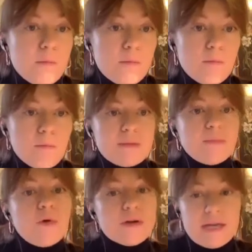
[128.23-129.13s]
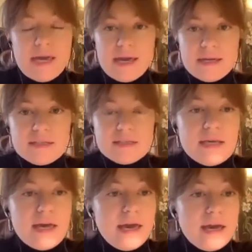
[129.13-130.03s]
One more case
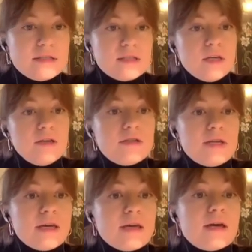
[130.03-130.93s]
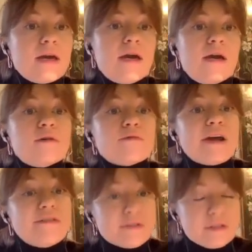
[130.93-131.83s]
is using
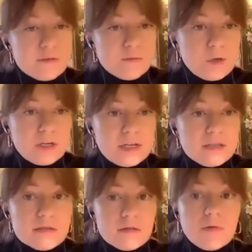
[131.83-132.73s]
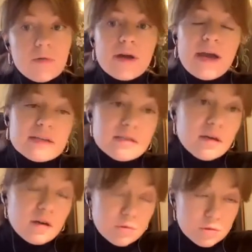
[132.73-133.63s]
reference words, or as
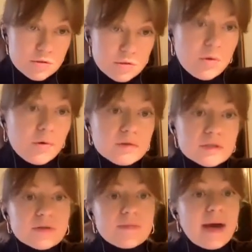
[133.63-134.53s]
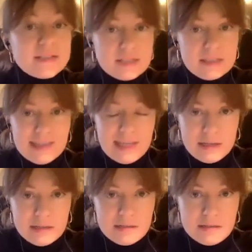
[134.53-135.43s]
they are also called, grammatical
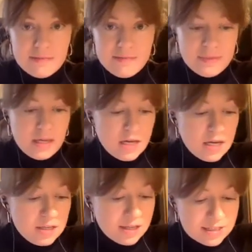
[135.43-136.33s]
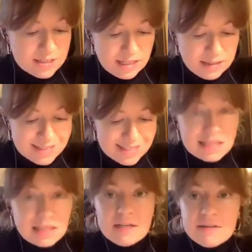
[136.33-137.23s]
links. You can see in this
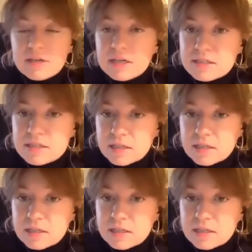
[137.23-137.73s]
slide that